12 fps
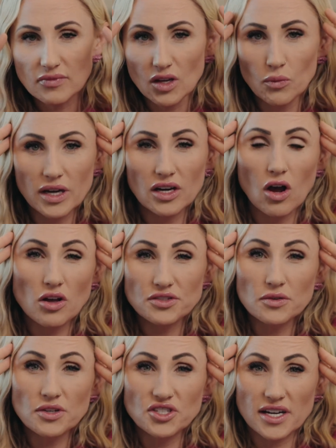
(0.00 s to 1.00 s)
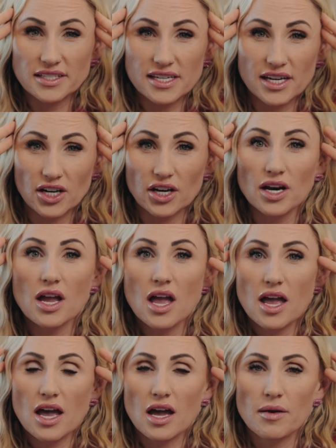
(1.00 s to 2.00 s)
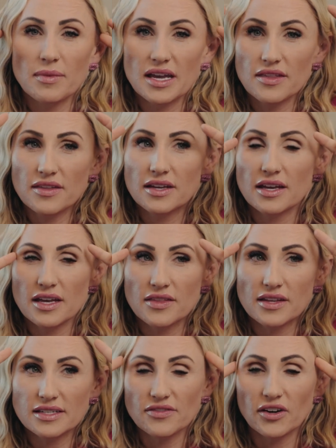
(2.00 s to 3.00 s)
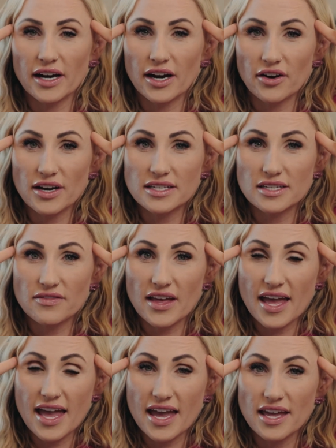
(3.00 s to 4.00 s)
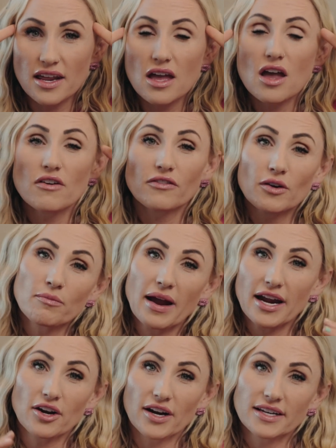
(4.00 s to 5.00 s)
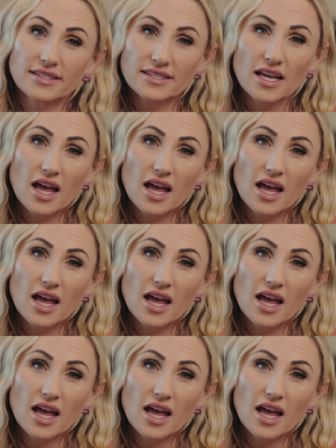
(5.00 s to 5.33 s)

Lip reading: We can also inject here in the different areas of the head for migraines.